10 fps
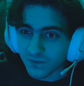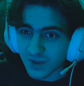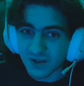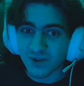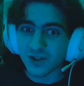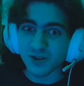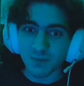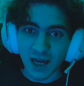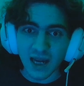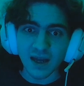even in
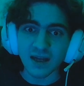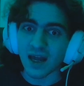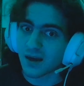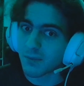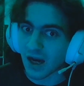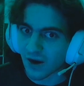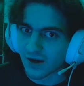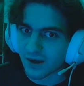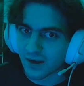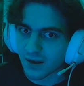Japan and
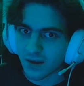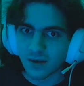America.